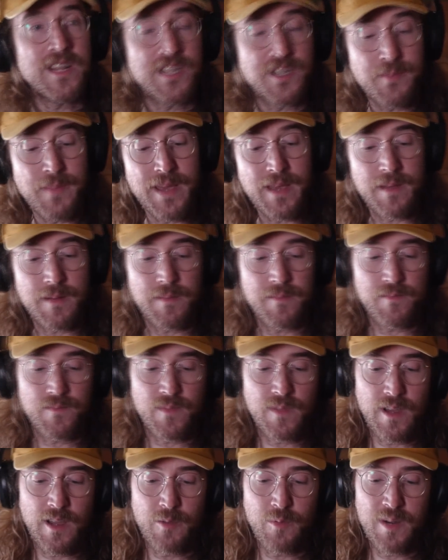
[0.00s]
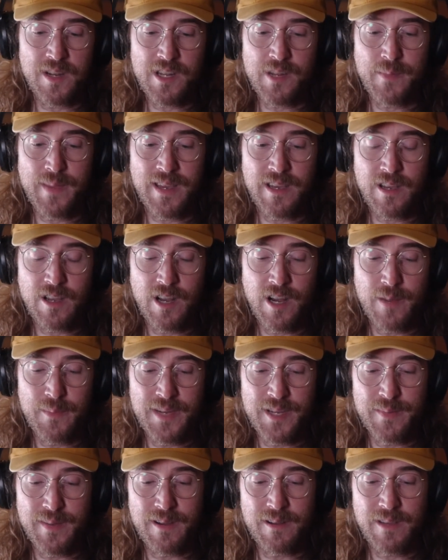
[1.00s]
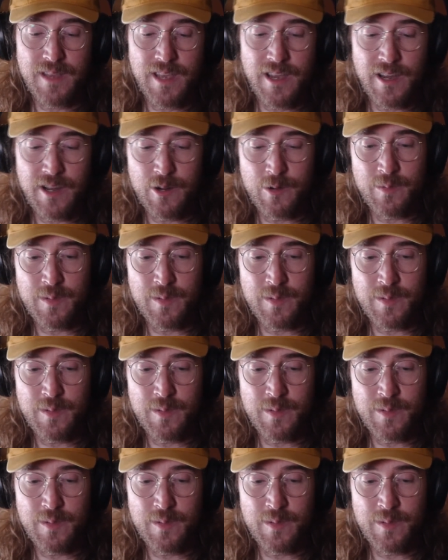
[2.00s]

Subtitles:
to make a comment about Keanu